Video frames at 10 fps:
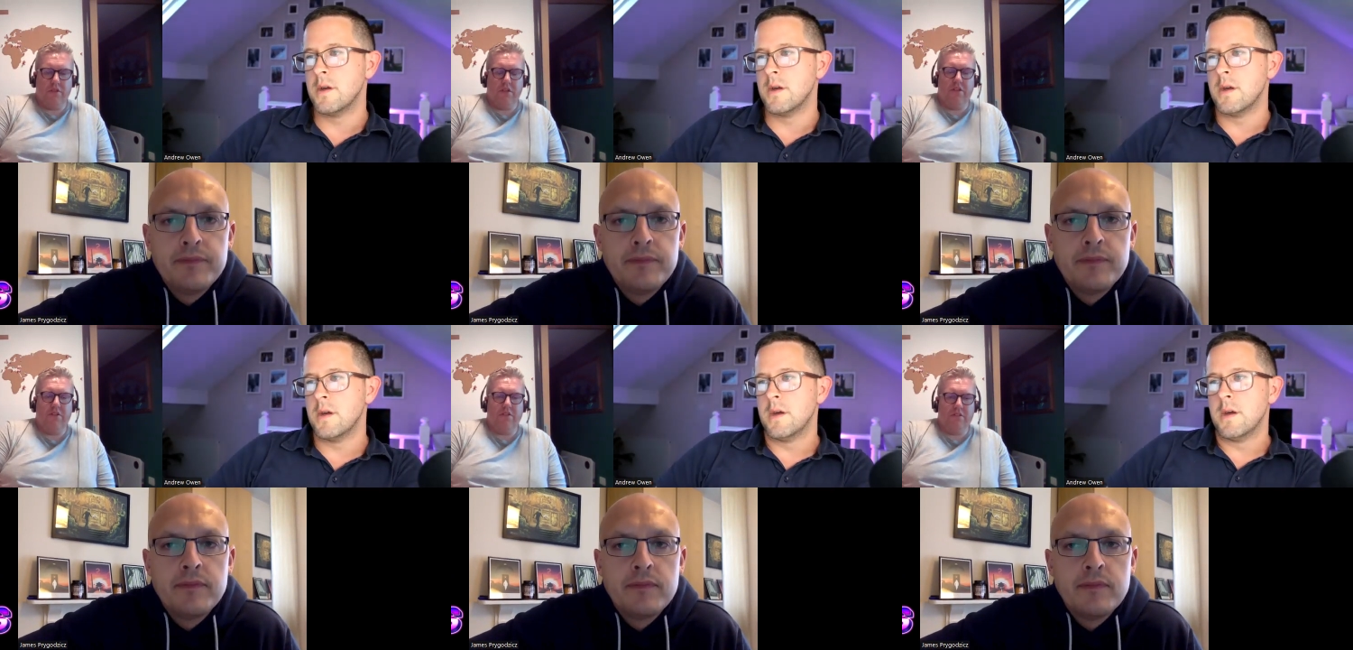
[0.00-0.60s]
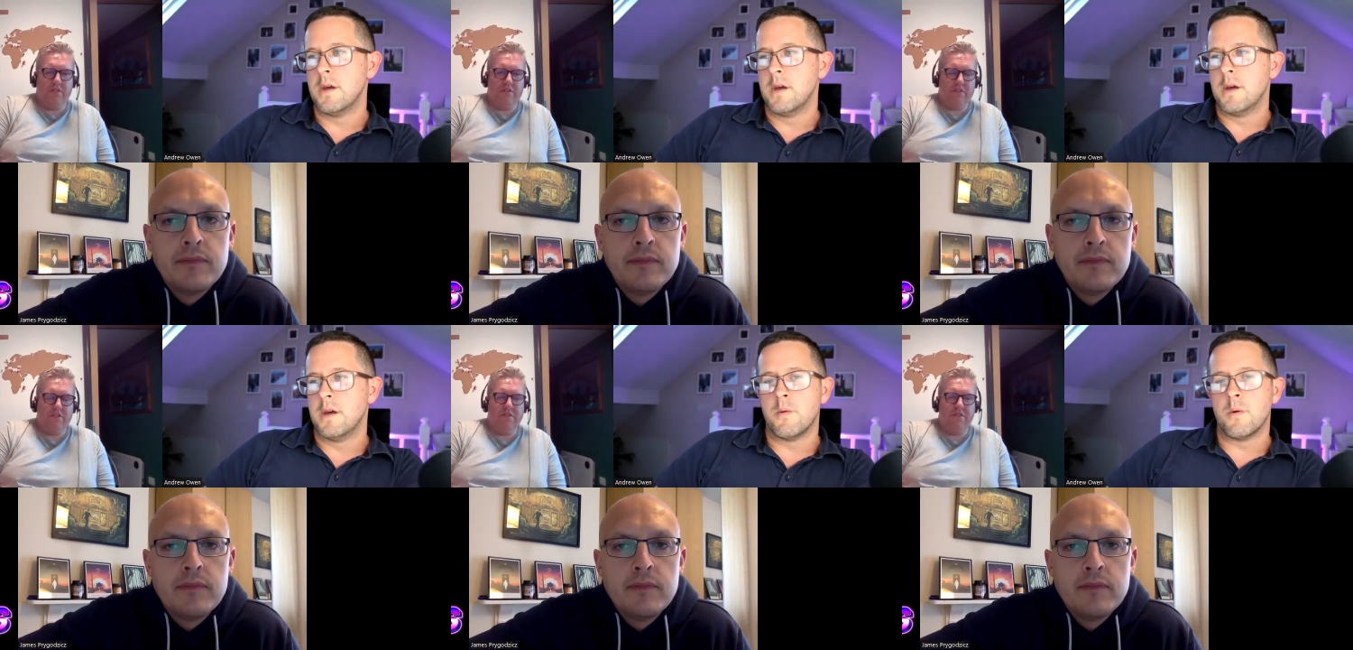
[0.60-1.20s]
Speaker 1: Yeah. yeah.
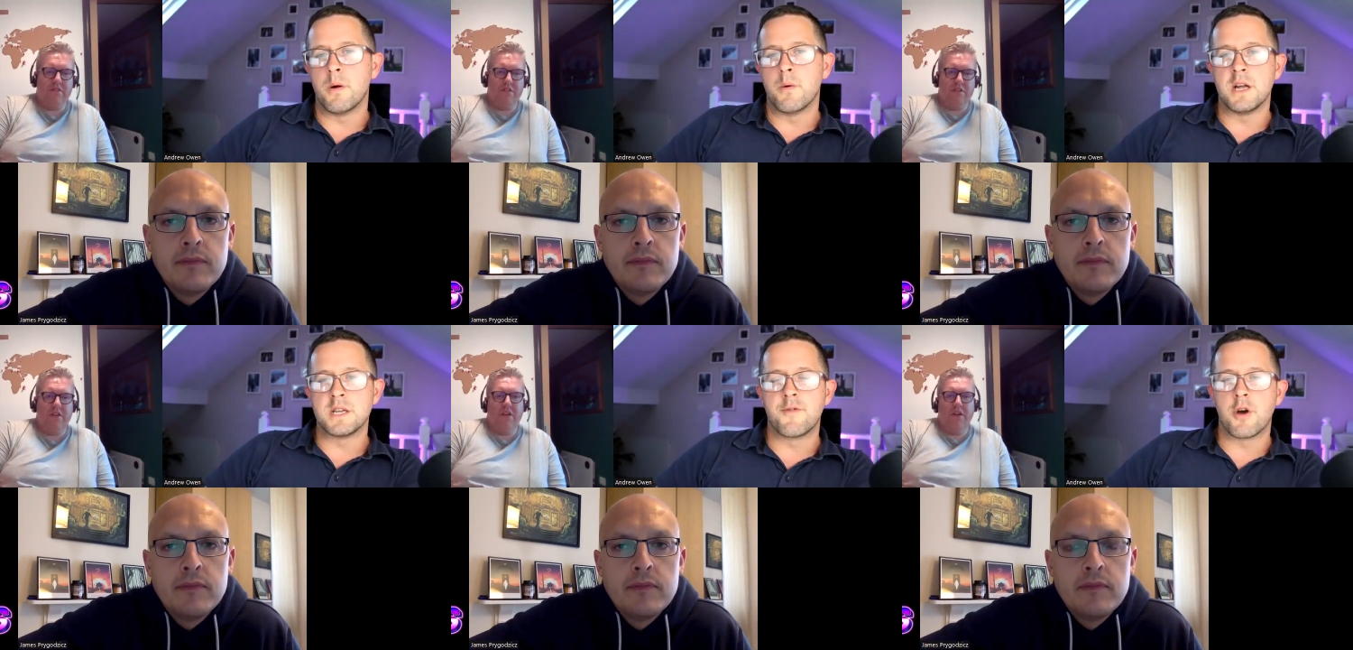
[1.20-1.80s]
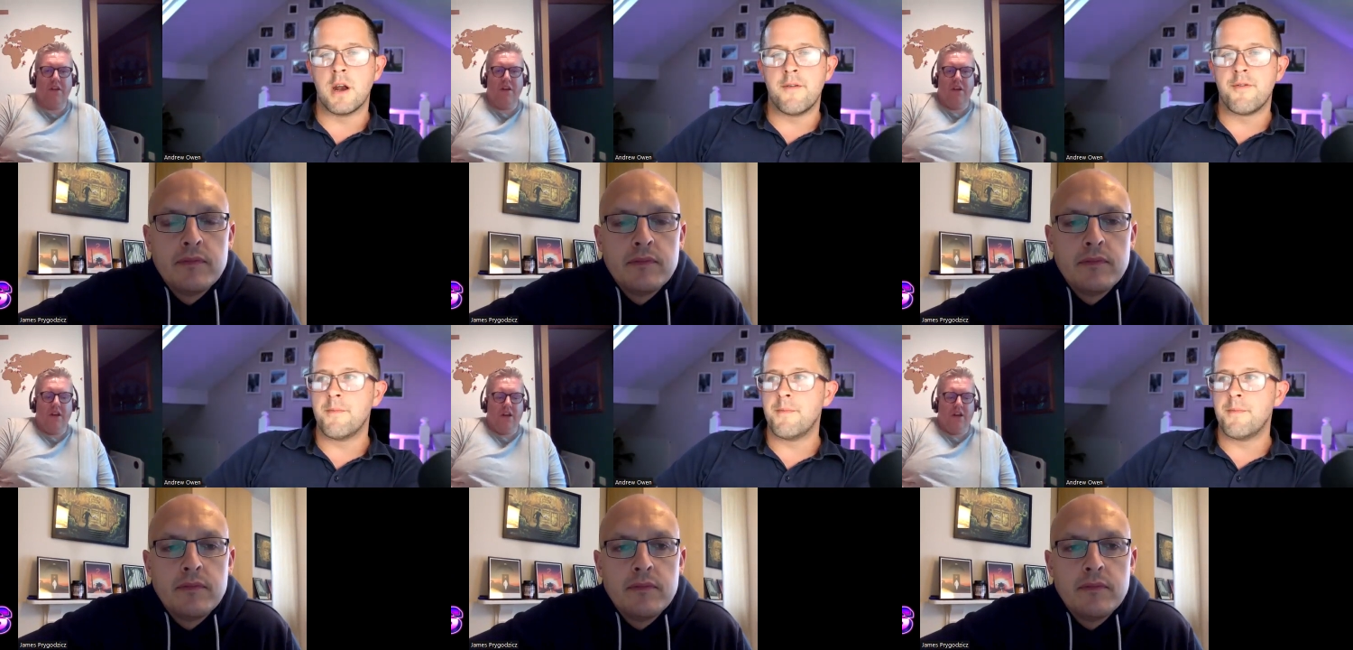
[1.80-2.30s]
What, else have you got, Ev?